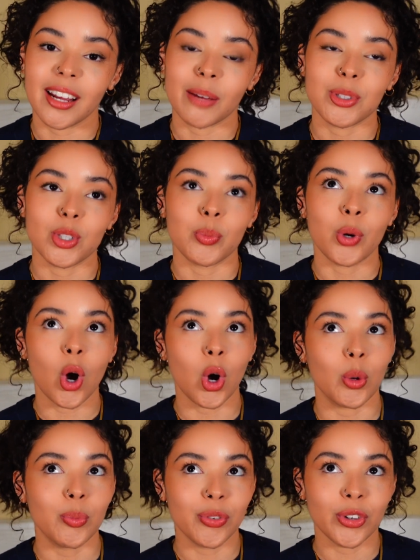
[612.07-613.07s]
I'm super
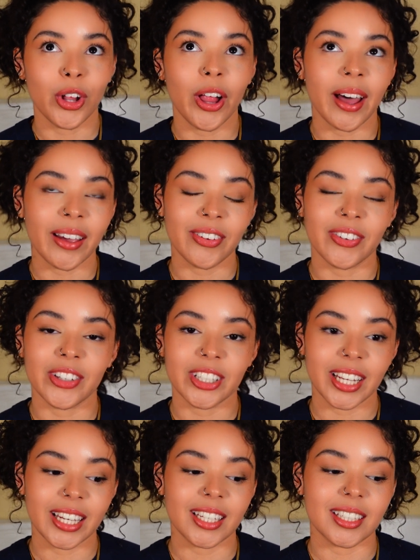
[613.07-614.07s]
hopeful. I feel
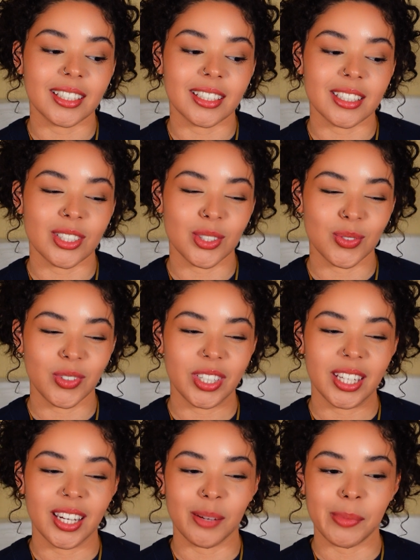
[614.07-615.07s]
like this is
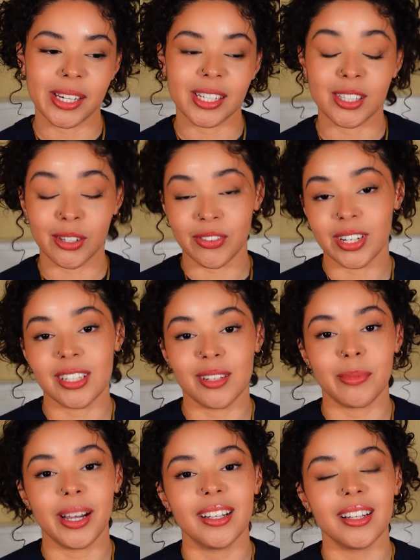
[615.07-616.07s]
really going to make a difference in
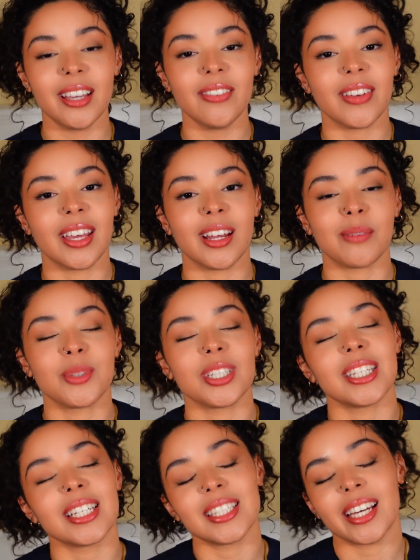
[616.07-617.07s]
my life. And I'm
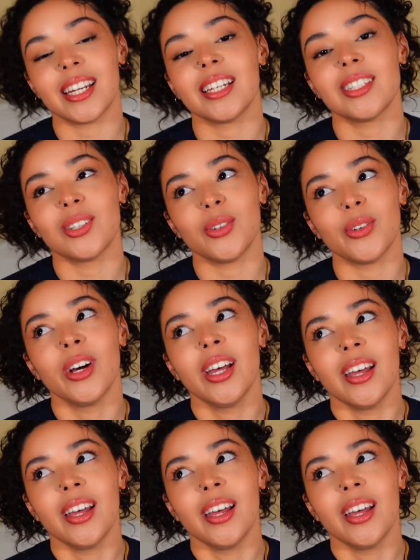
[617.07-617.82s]
just excited to,